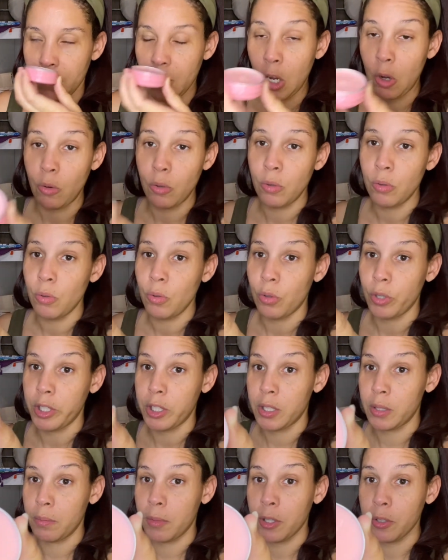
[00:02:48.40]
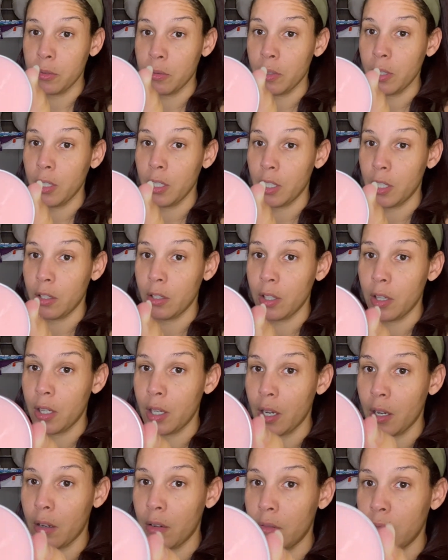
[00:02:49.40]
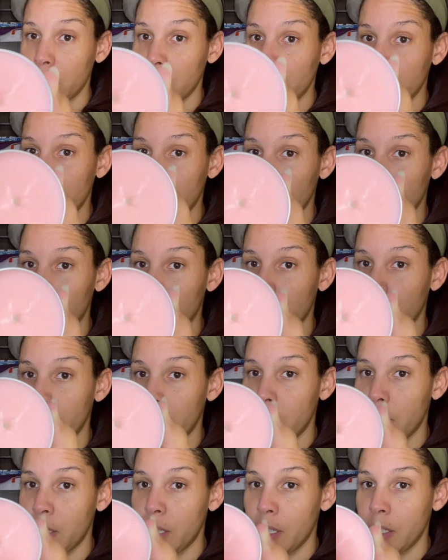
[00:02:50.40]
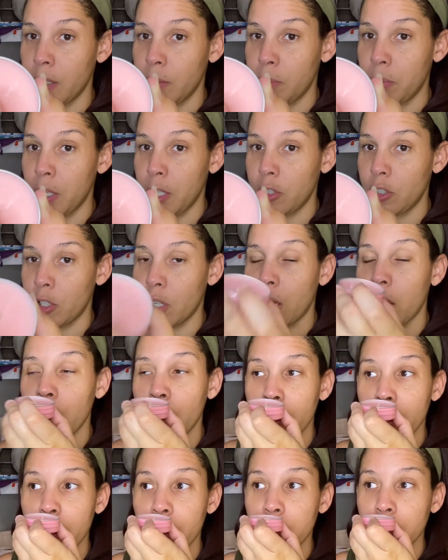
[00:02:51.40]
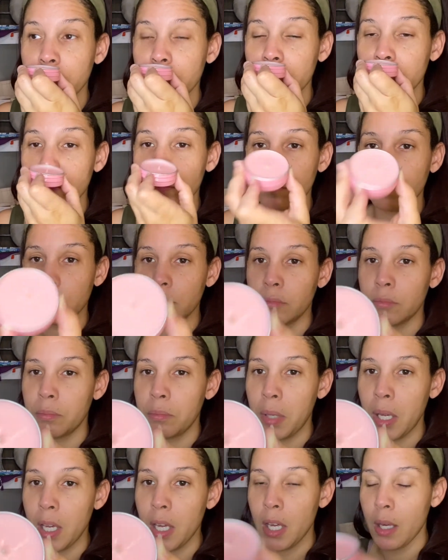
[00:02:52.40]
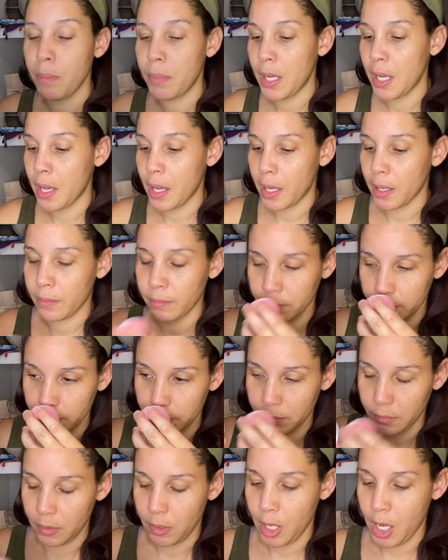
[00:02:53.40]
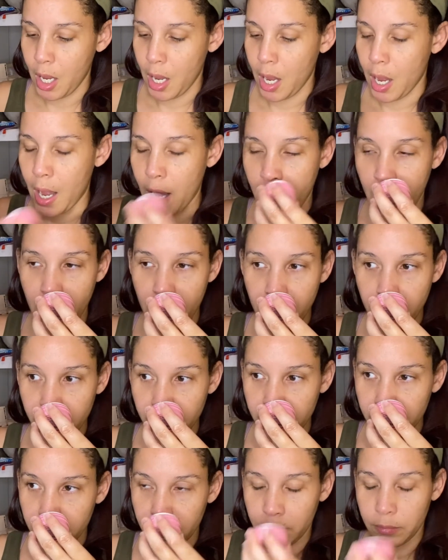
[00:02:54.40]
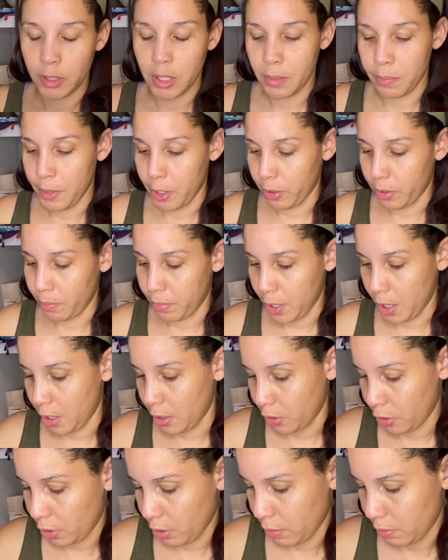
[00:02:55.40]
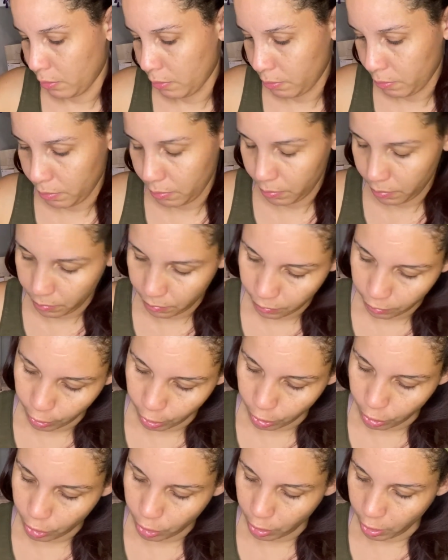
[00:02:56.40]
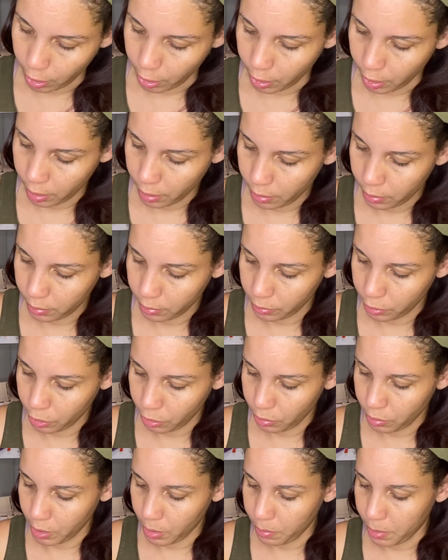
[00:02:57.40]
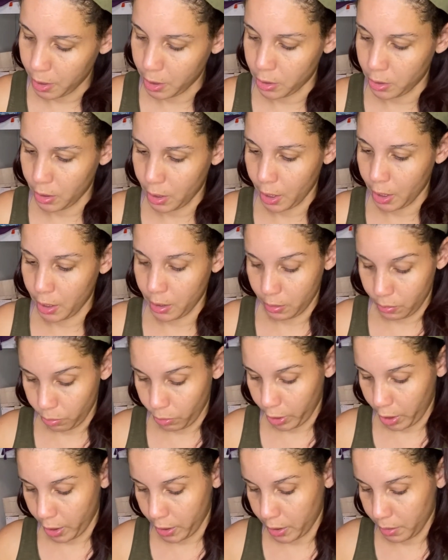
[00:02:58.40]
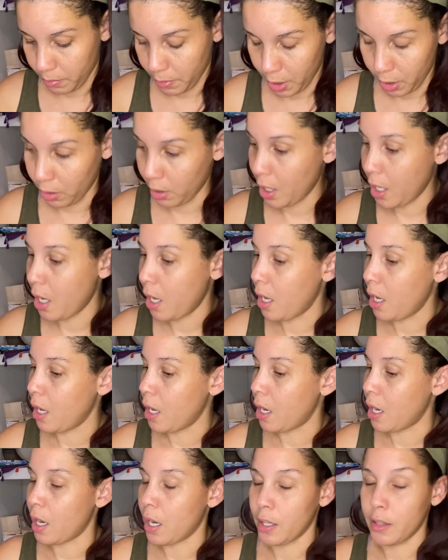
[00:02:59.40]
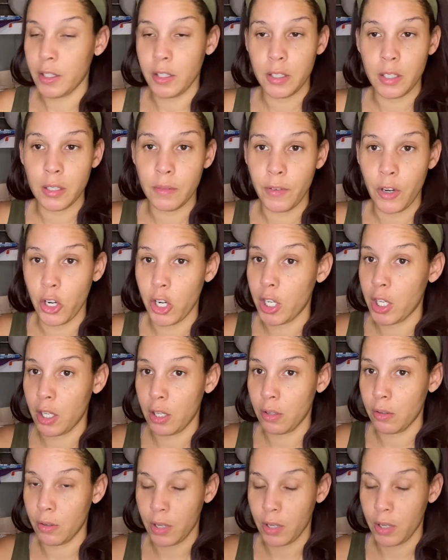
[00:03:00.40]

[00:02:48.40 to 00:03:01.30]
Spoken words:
Oh, it smells really good though. It's a nice peach color, pinky pink. I smell the peach for sure. Juicy peach, that is what I smell. This is very cute.